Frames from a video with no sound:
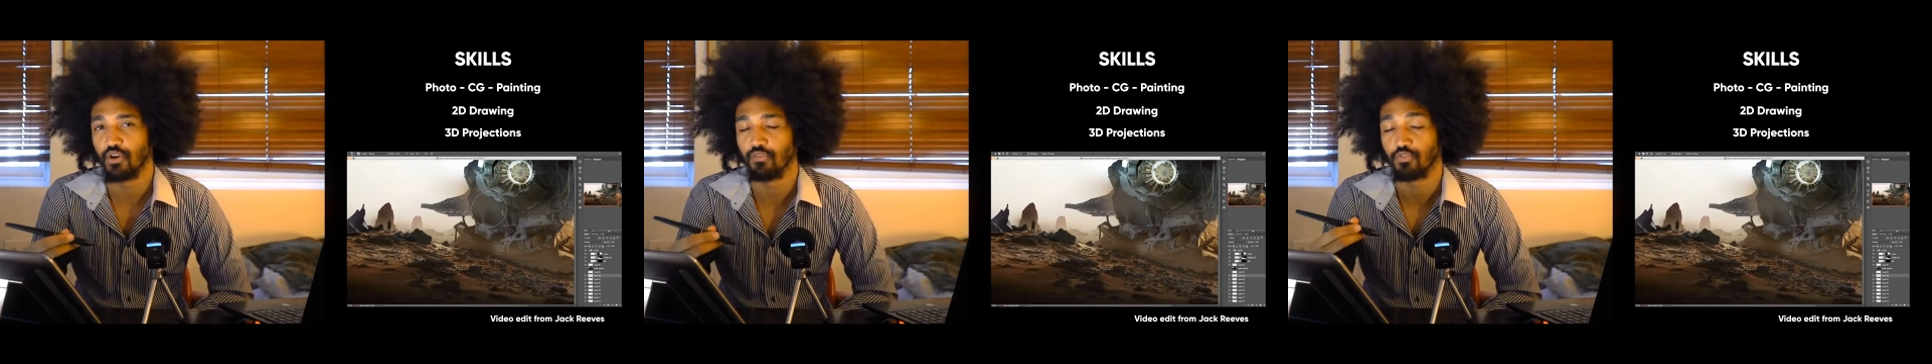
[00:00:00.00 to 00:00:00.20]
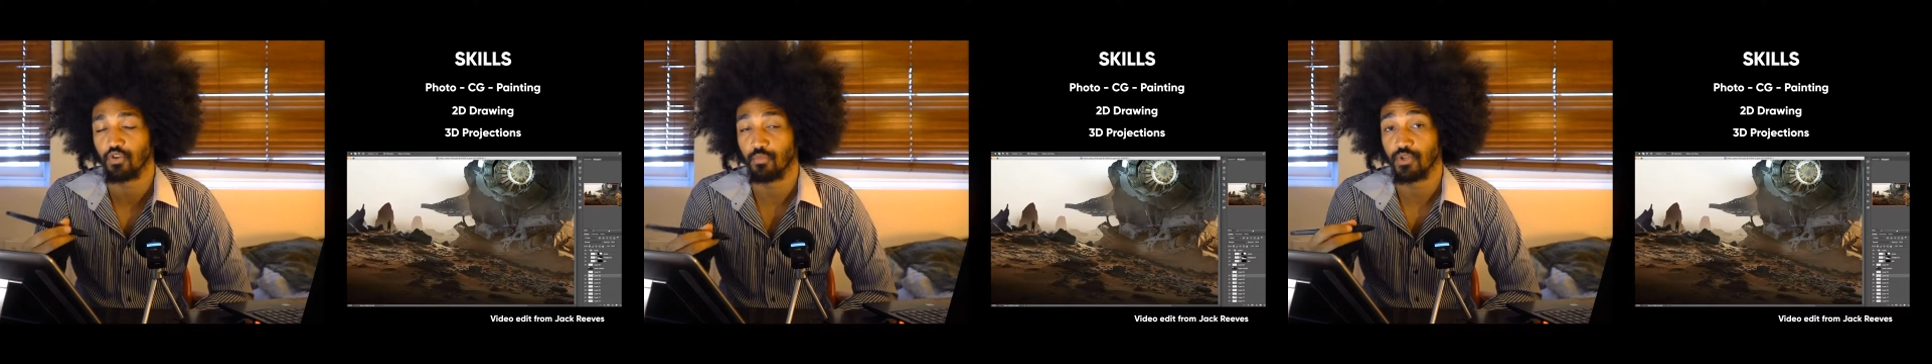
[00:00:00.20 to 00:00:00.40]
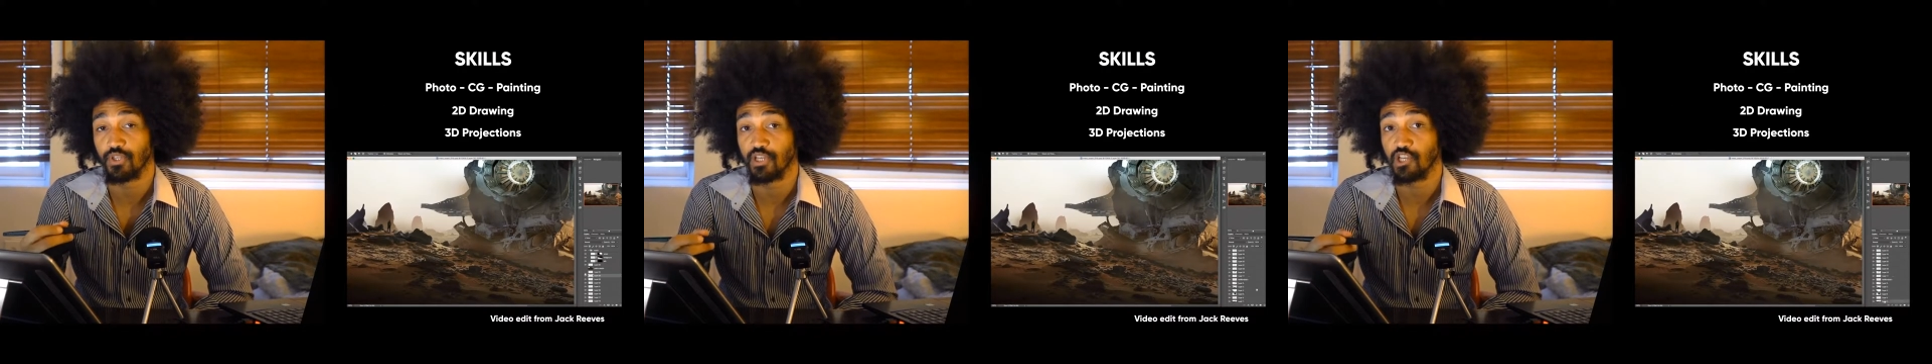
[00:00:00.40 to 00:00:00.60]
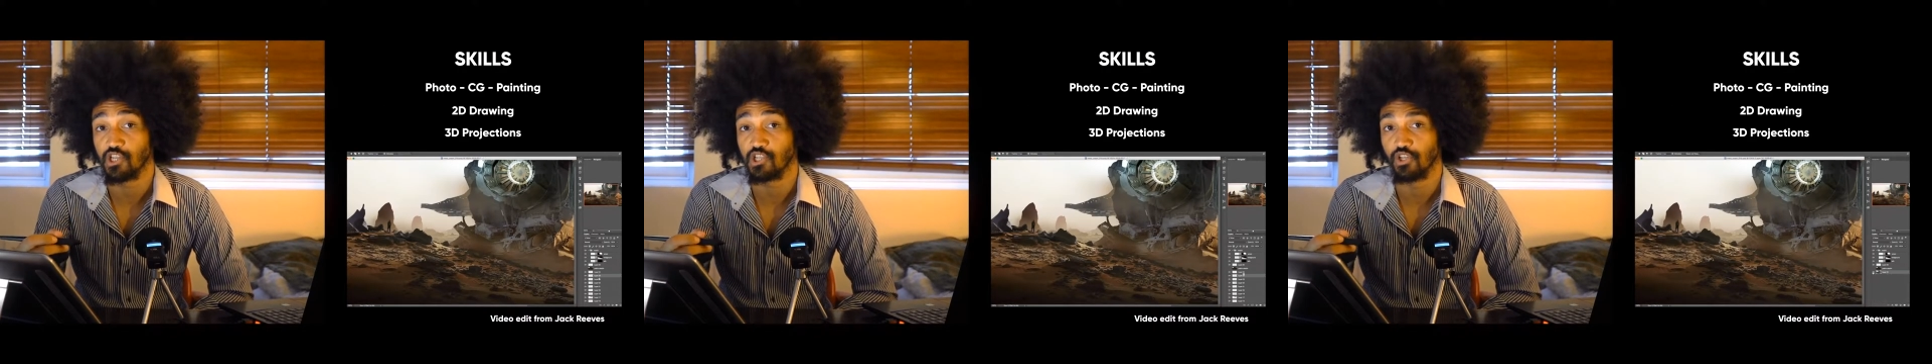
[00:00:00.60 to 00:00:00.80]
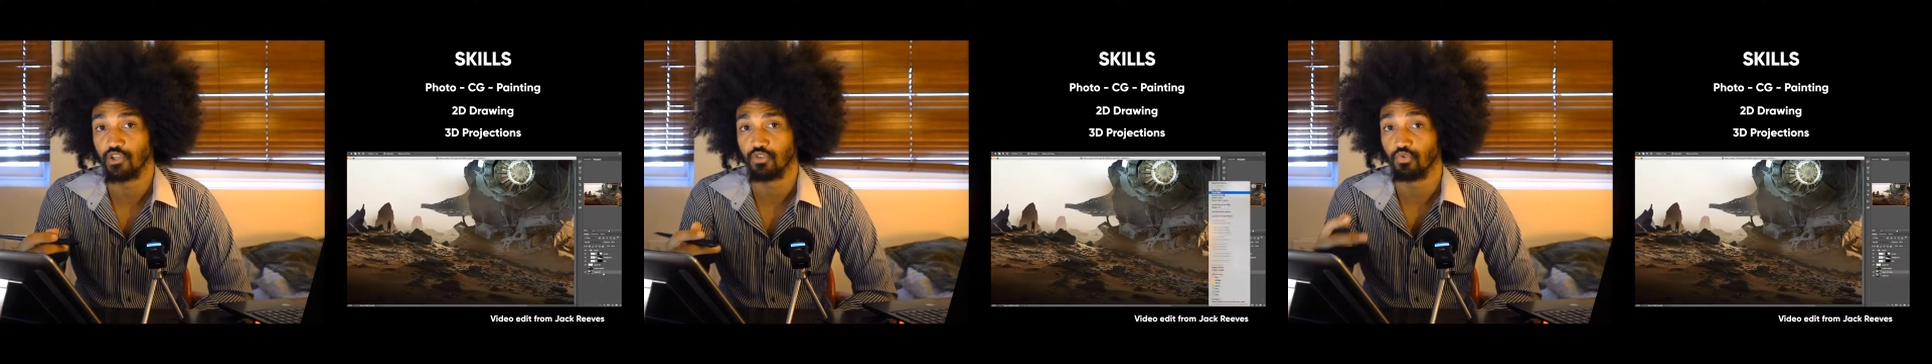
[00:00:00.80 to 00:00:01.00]
of
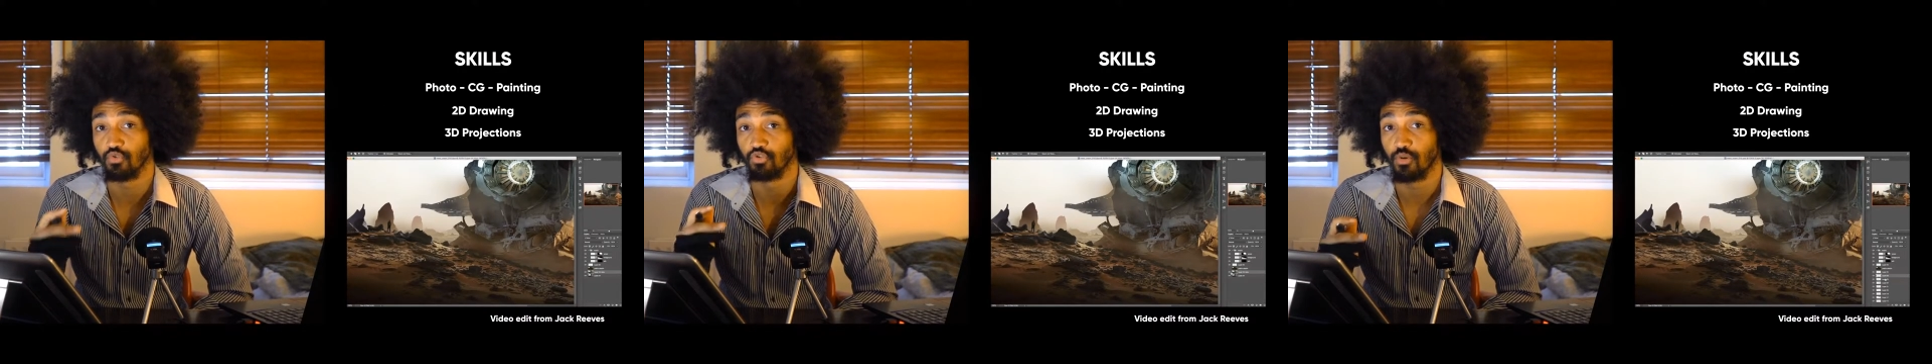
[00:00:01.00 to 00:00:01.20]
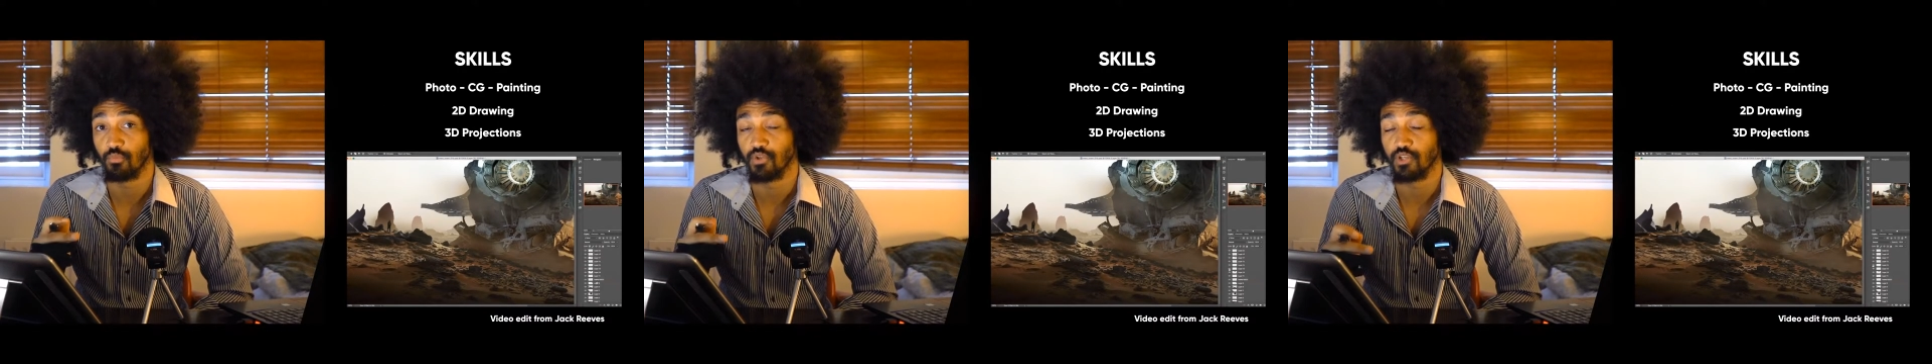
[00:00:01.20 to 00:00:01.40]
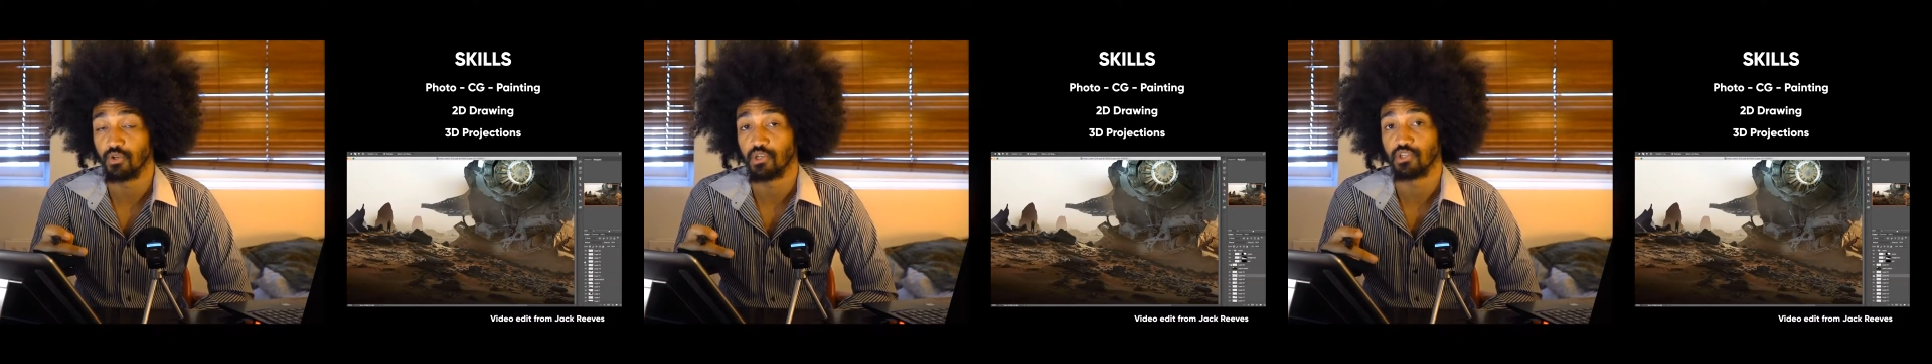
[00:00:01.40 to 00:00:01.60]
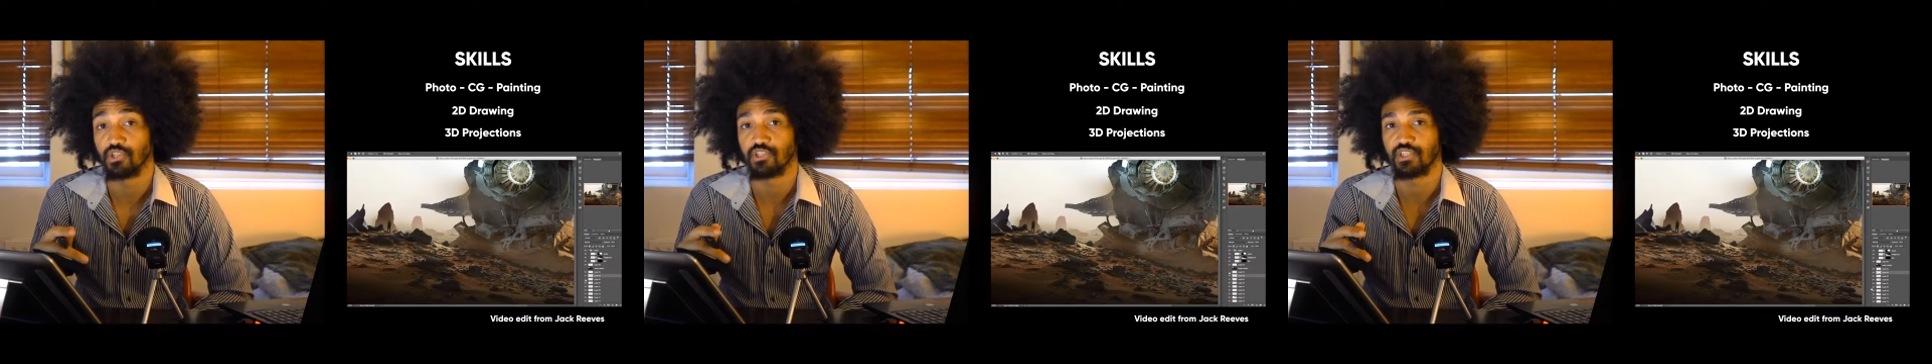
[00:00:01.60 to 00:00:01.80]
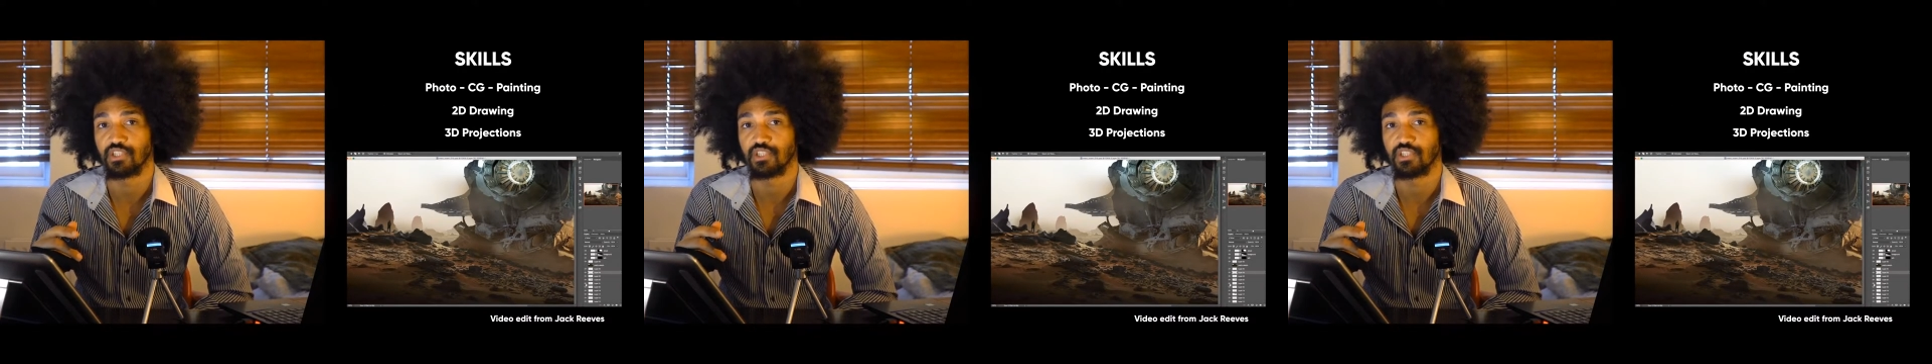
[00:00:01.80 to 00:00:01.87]
communication good communication